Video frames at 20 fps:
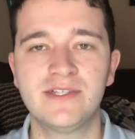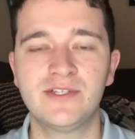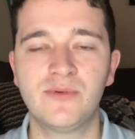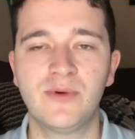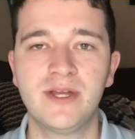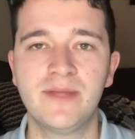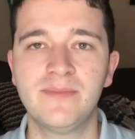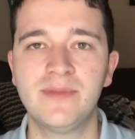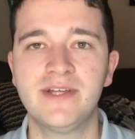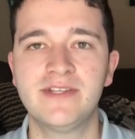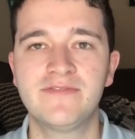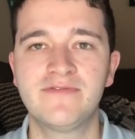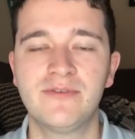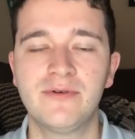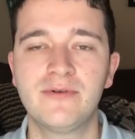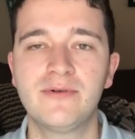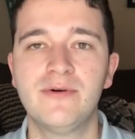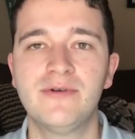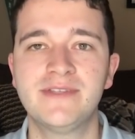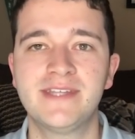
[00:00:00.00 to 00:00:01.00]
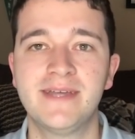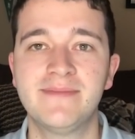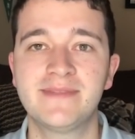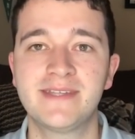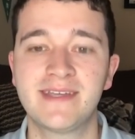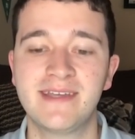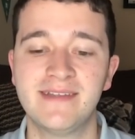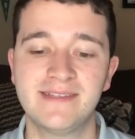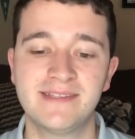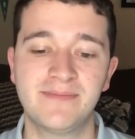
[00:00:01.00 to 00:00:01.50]
20-plus field goal attempts
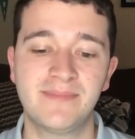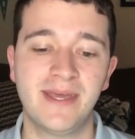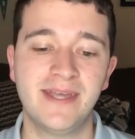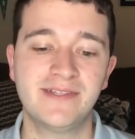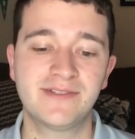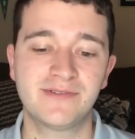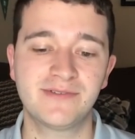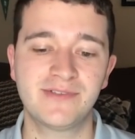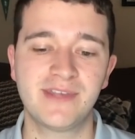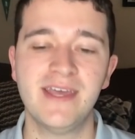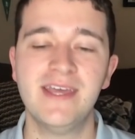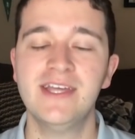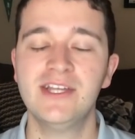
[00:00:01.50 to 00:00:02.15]
against the Pacers.